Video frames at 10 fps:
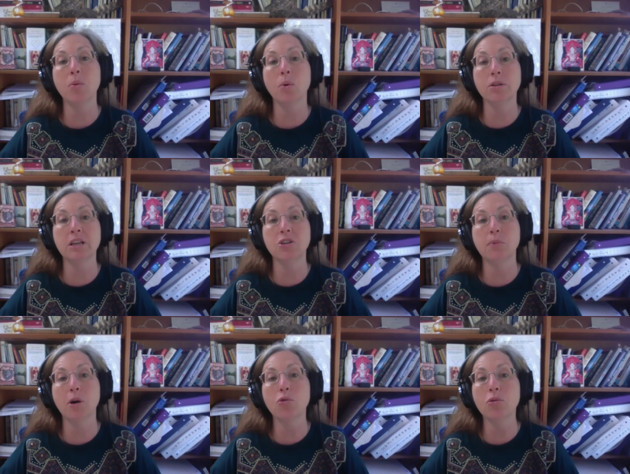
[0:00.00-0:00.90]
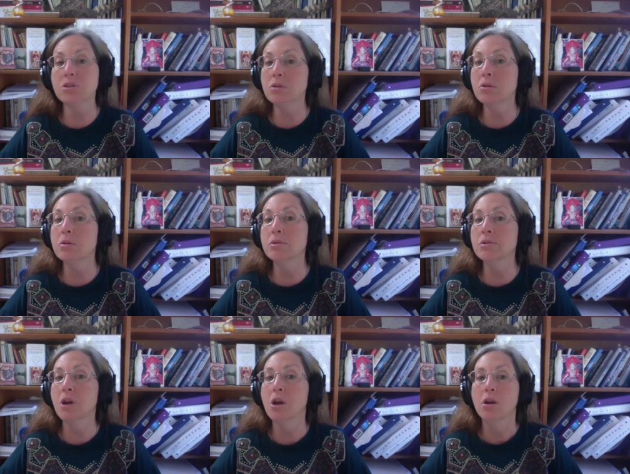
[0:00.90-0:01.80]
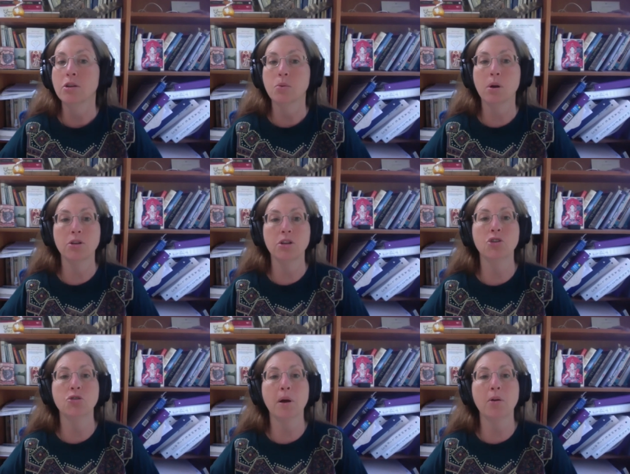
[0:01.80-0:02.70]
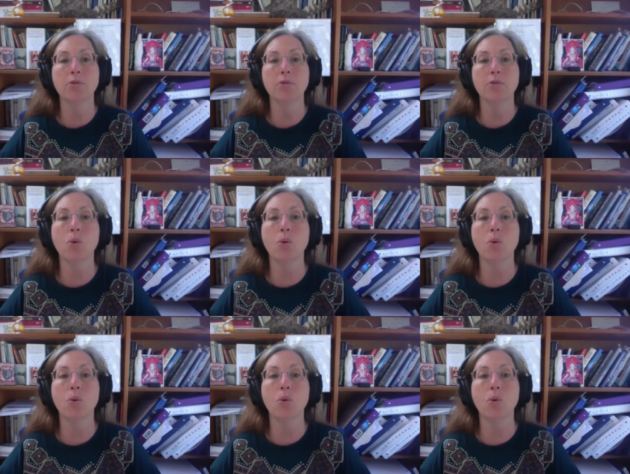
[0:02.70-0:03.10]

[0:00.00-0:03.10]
You want to teach about crystals? Do you want to teach about the